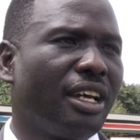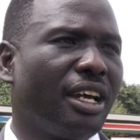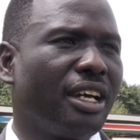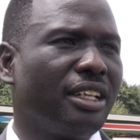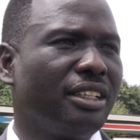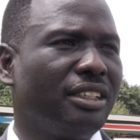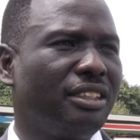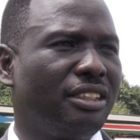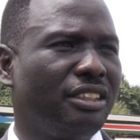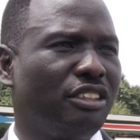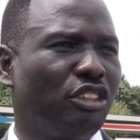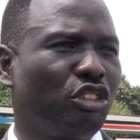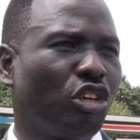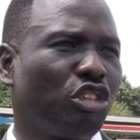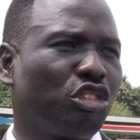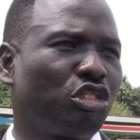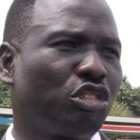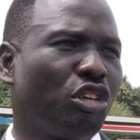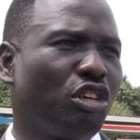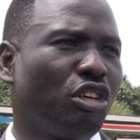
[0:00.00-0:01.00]
and it is
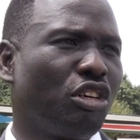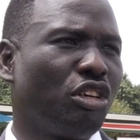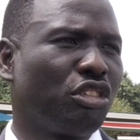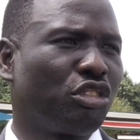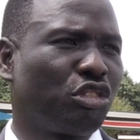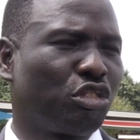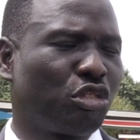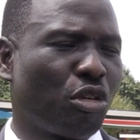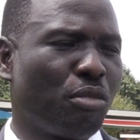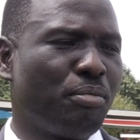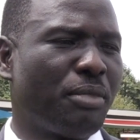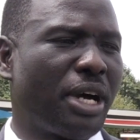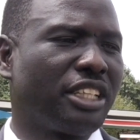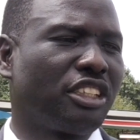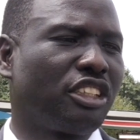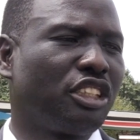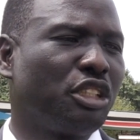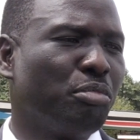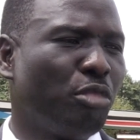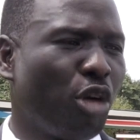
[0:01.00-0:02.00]
also so much
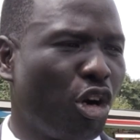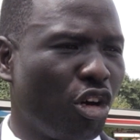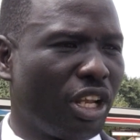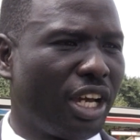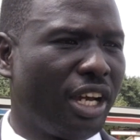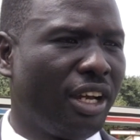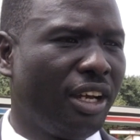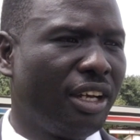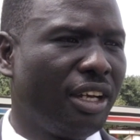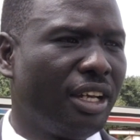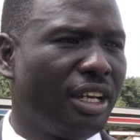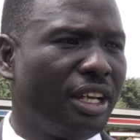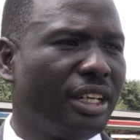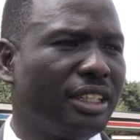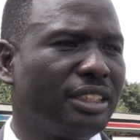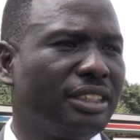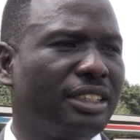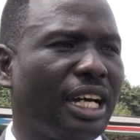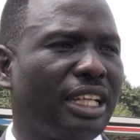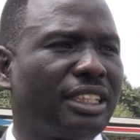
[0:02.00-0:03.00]
smaller
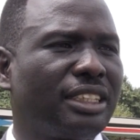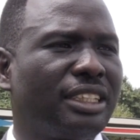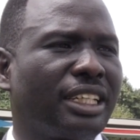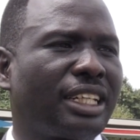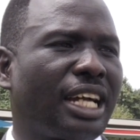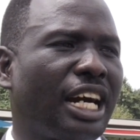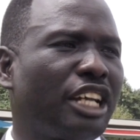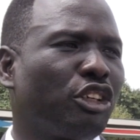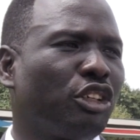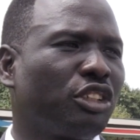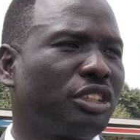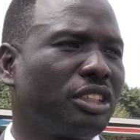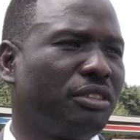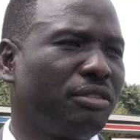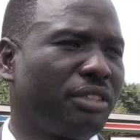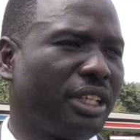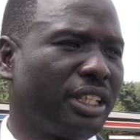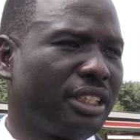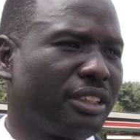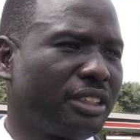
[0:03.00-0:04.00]
that they cannot
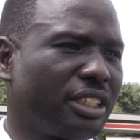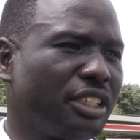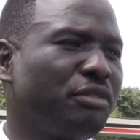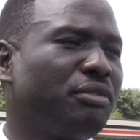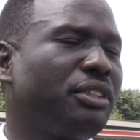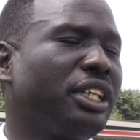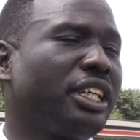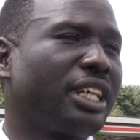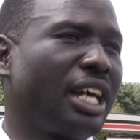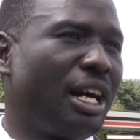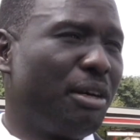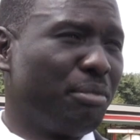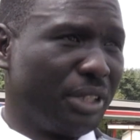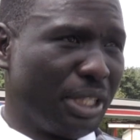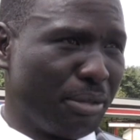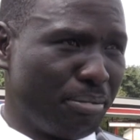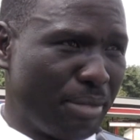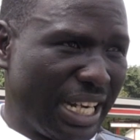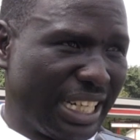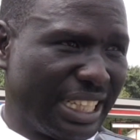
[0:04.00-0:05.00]
even, if they come
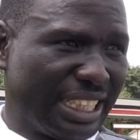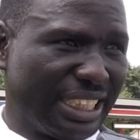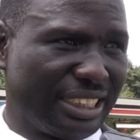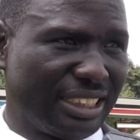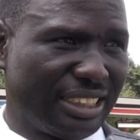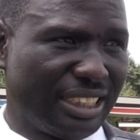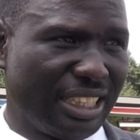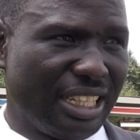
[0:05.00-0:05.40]
to the market,